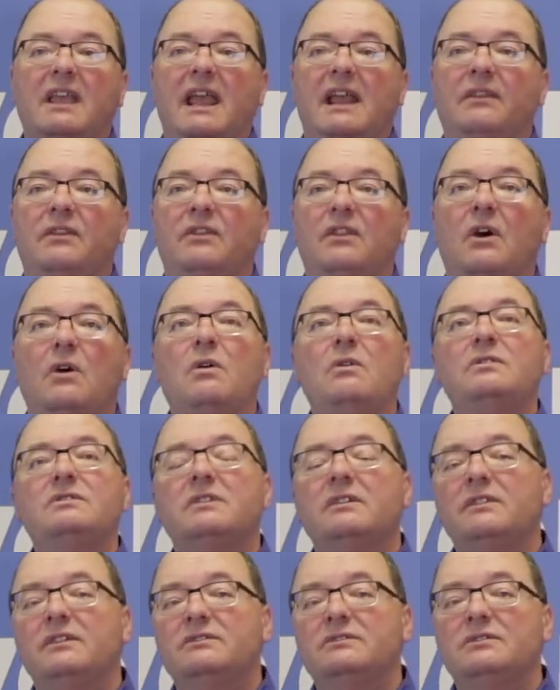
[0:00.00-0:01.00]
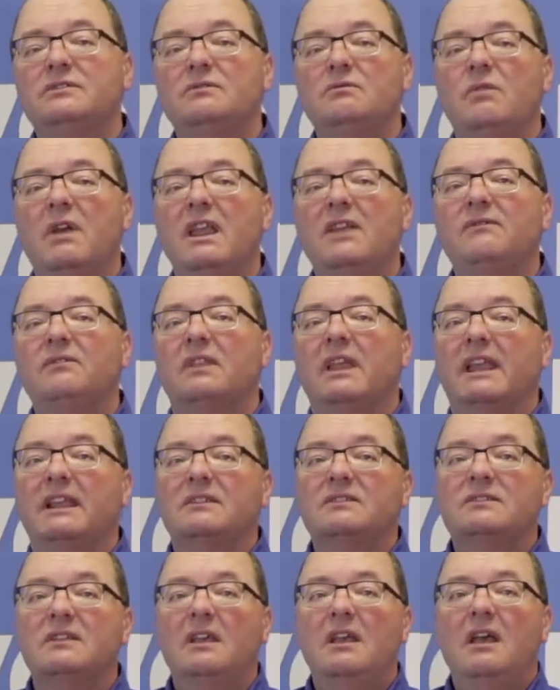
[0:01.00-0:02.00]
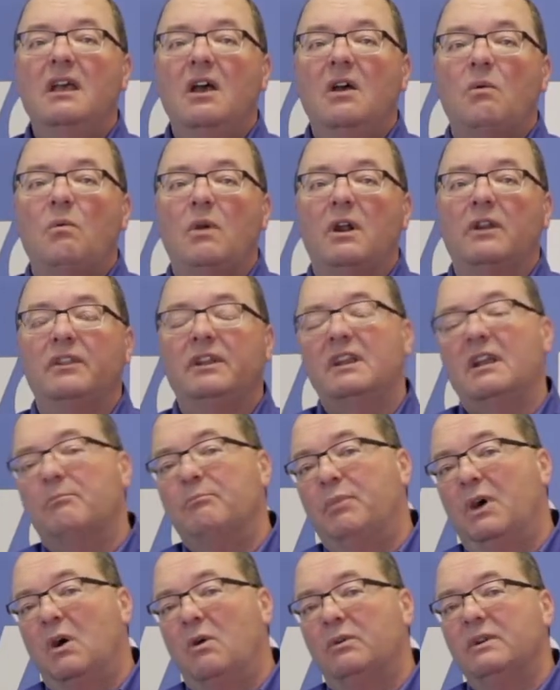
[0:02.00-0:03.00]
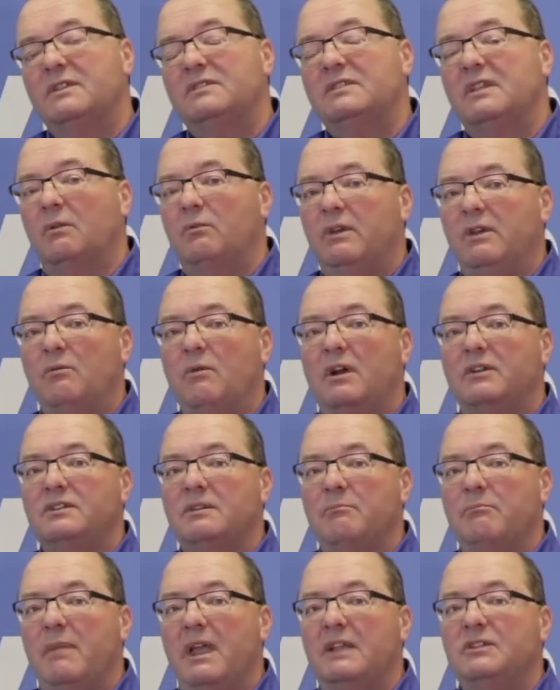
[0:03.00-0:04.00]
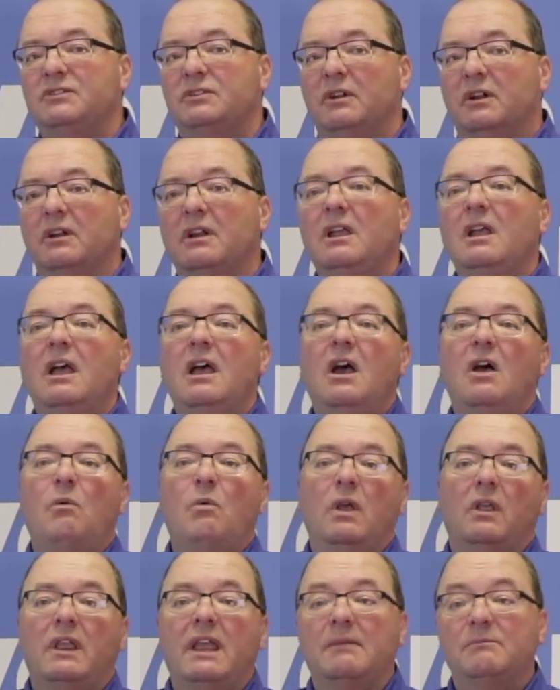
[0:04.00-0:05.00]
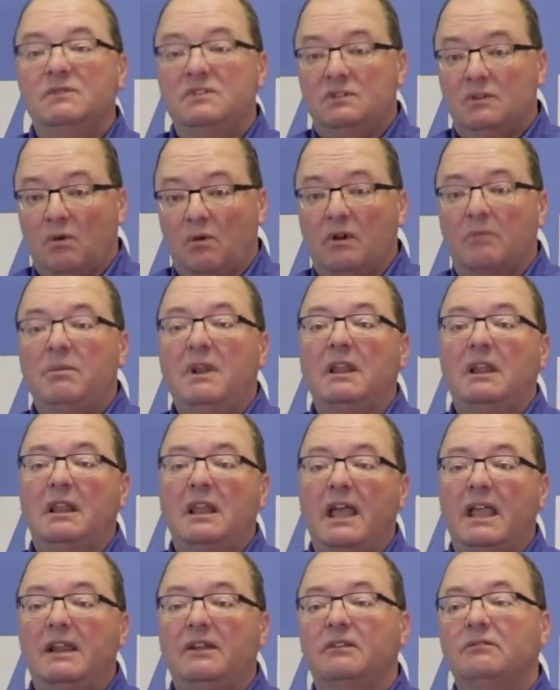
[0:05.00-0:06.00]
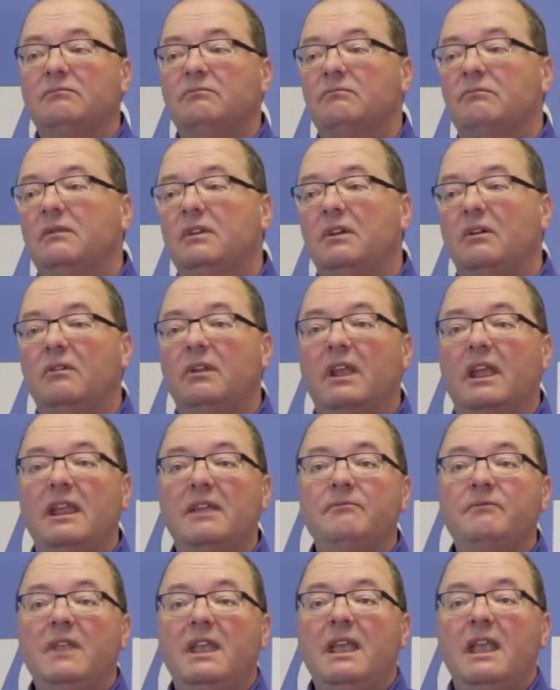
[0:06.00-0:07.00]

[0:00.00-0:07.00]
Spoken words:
And those are the two wavelengths where the components that we want to measure will absorb light. Okay?